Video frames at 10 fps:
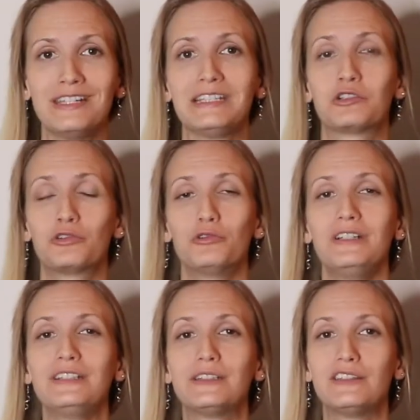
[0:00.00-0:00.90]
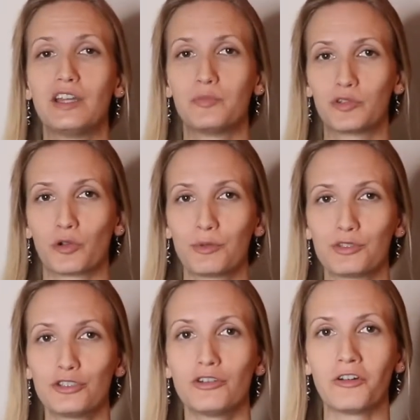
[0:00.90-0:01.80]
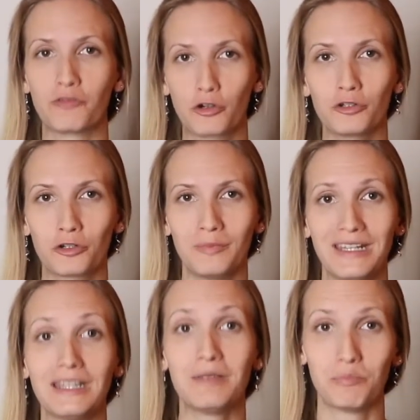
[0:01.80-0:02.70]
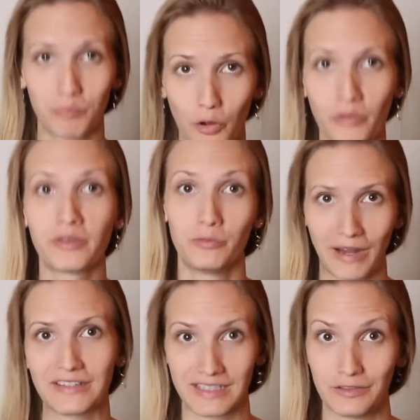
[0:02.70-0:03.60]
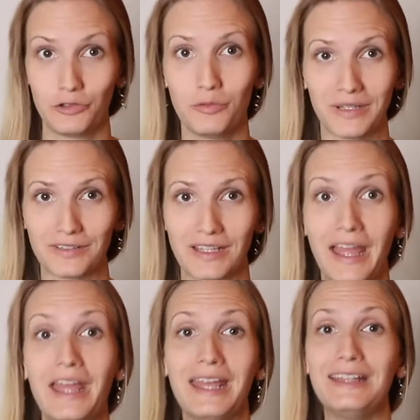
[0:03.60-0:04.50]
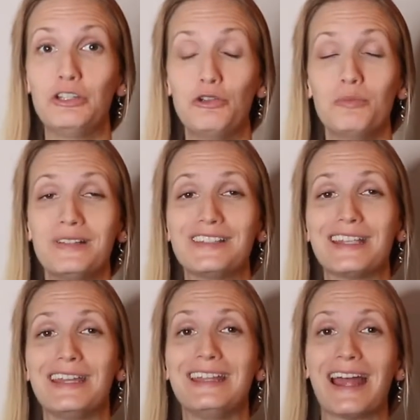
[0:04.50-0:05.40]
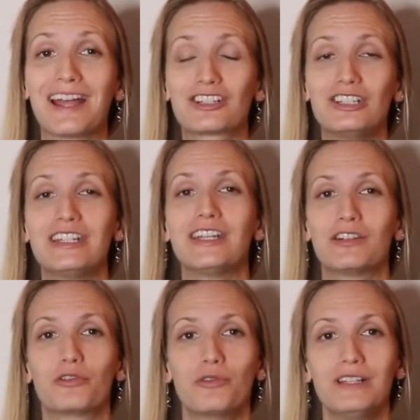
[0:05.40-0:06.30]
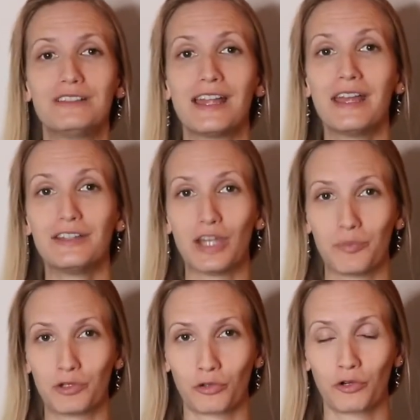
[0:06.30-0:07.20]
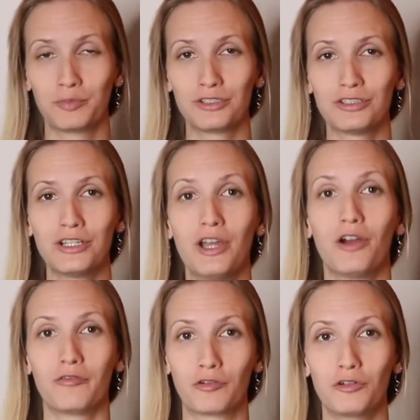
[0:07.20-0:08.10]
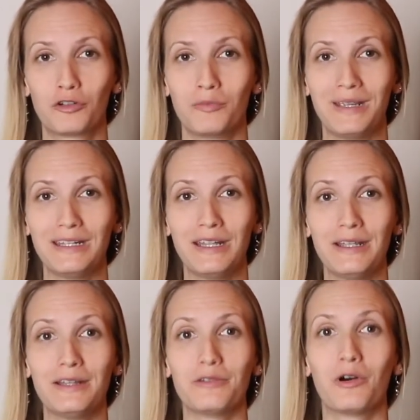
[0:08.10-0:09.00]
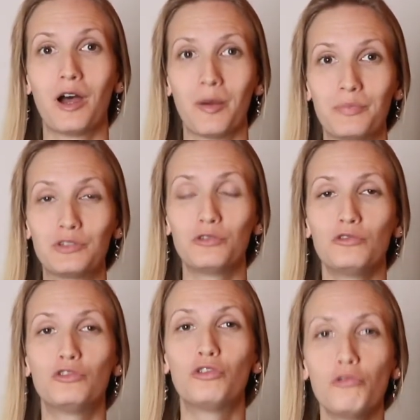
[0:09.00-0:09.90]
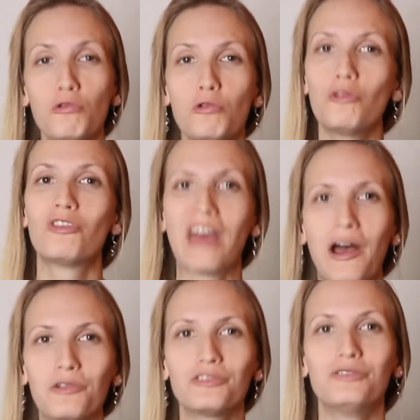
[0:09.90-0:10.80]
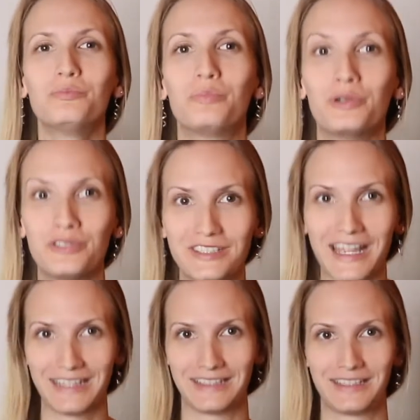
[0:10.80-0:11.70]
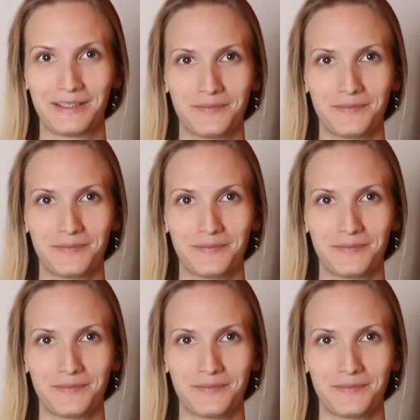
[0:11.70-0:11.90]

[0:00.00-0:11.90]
increased the absorption of curcumin in both rats and humans. In humans, it actually increased the absorption of curcumin up to 2000%.